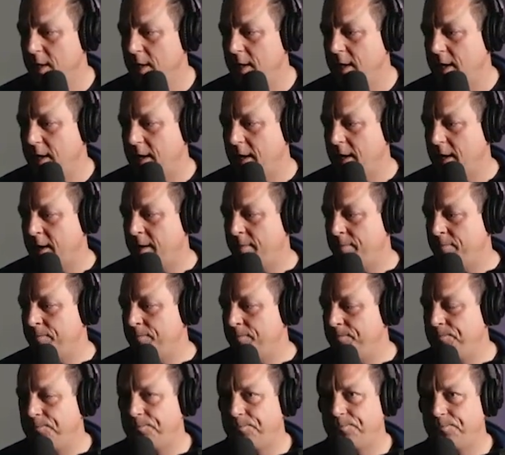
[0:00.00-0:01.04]

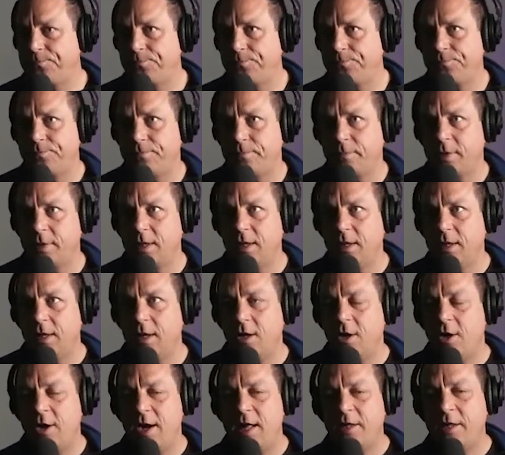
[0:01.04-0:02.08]
On
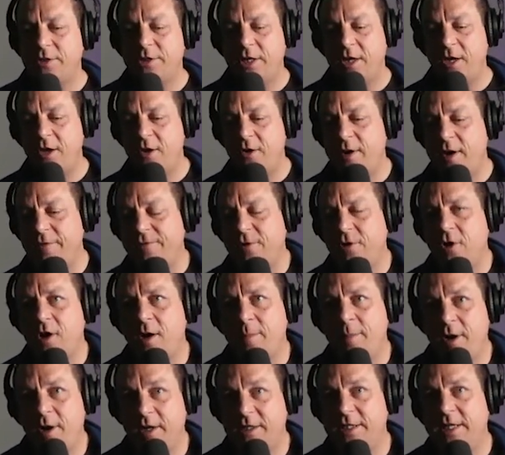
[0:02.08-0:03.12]
alto, I've got a
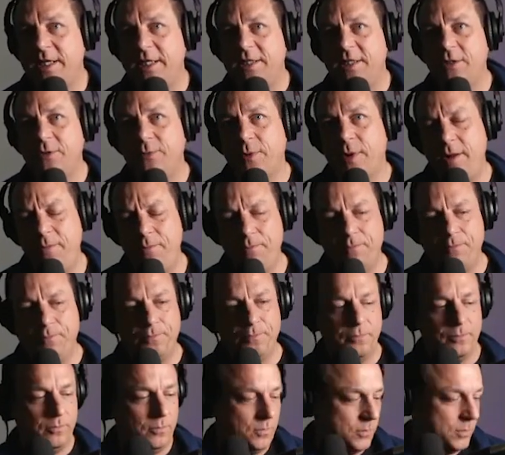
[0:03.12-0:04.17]
Mark VI as well,
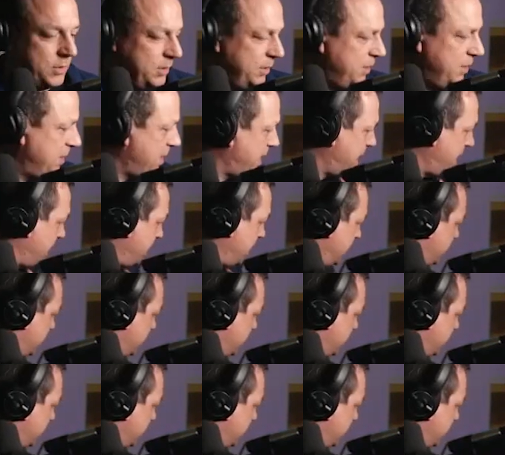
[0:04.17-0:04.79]
and